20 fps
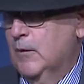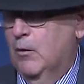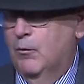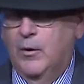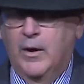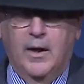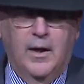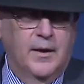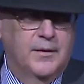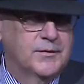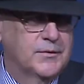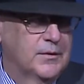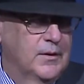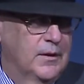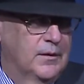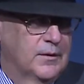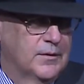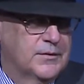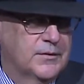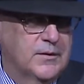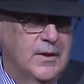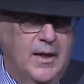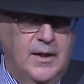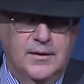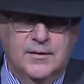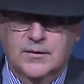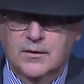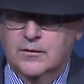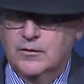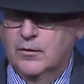Whereas in the
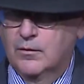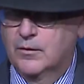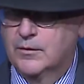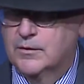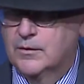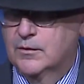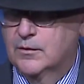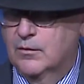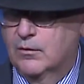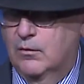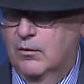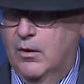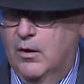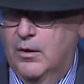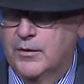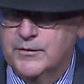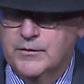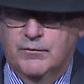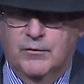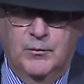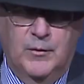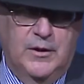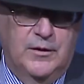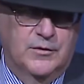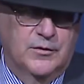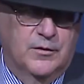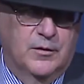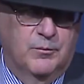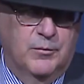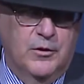States, it turns into the laws of the
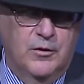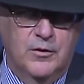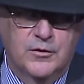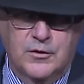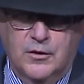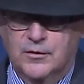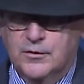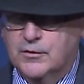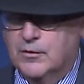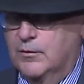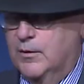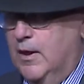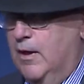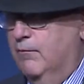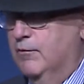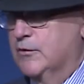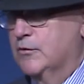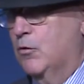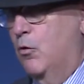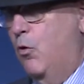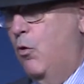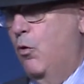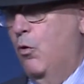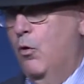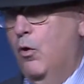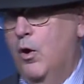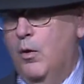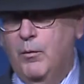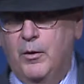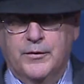Medes and the Persians. So you have this
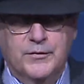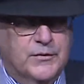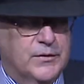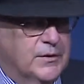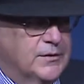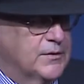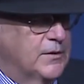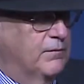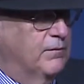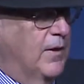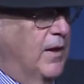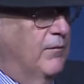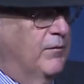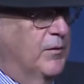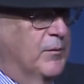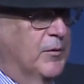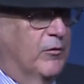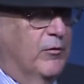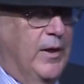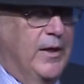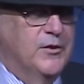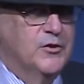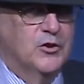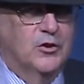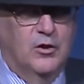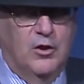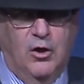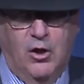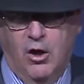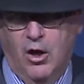horrible 65
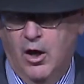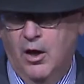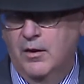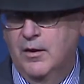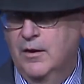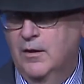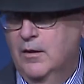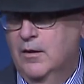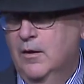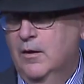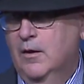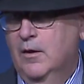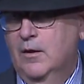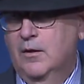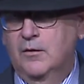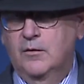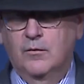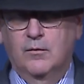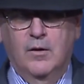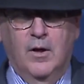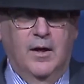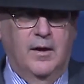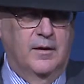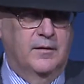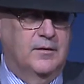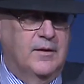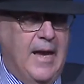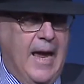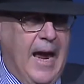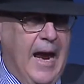immigration law. You got a
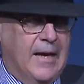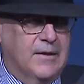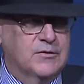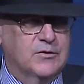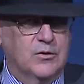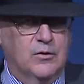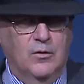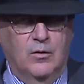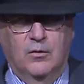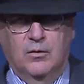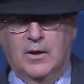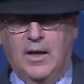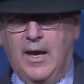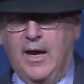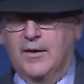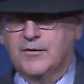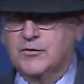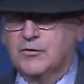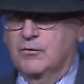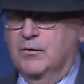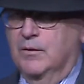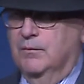tax code last